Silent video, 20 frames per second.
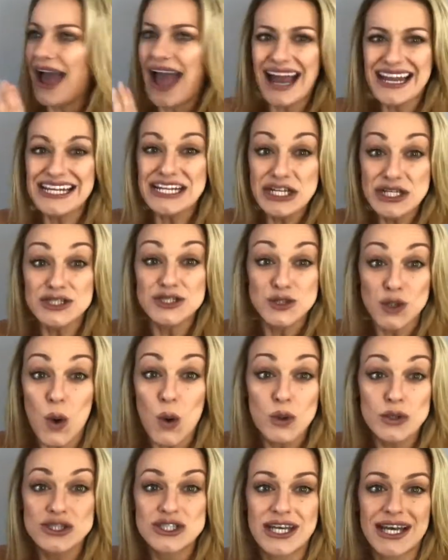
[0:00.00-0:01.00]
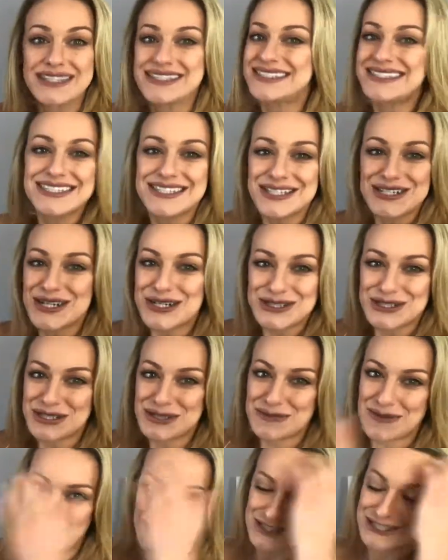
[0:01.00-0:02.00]
And it looks gorgeous. It doesn't look
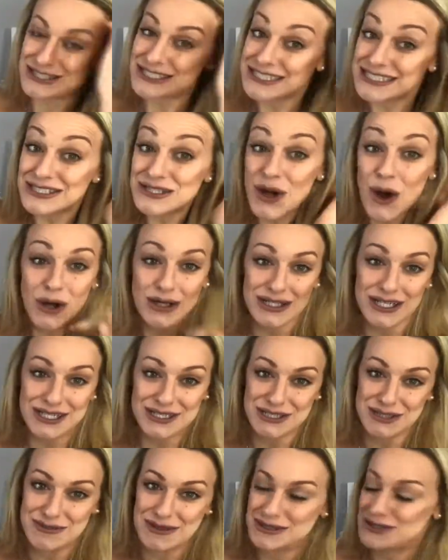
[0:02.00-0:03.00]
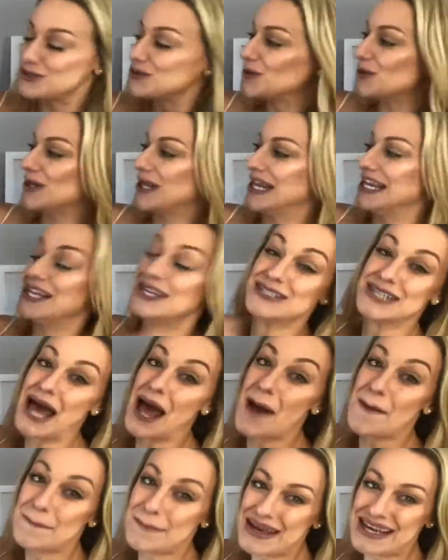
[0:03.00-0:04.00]
too much, does not look too much at all. It looked
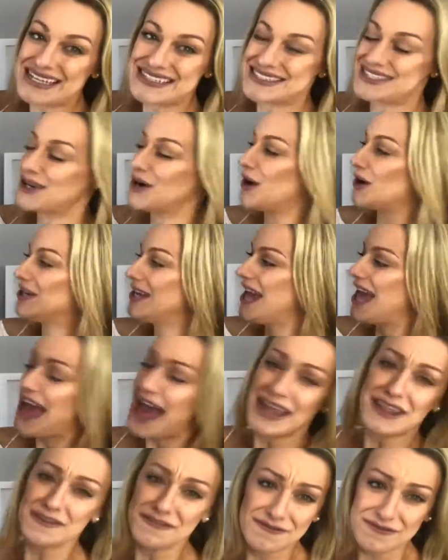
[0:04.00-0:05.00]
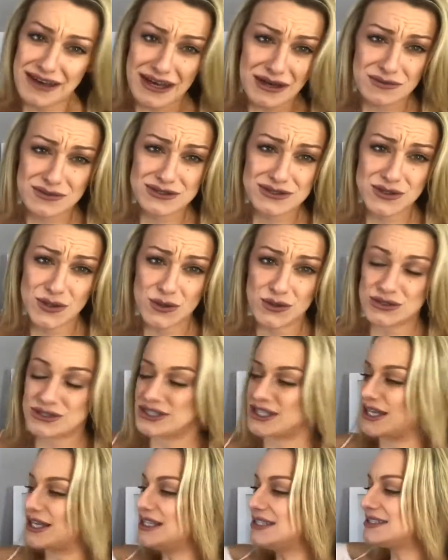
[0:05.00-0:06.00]
amazing on. The fit was
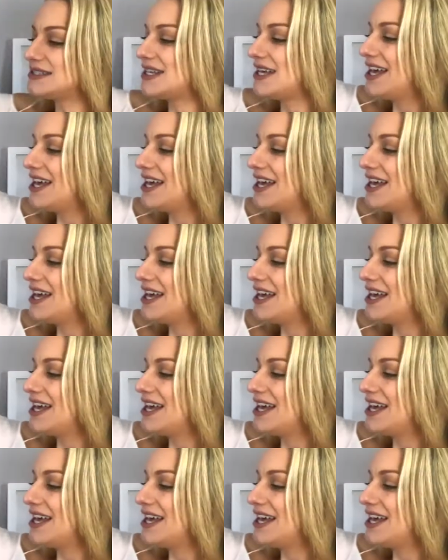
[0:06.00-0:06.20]
gorgeous.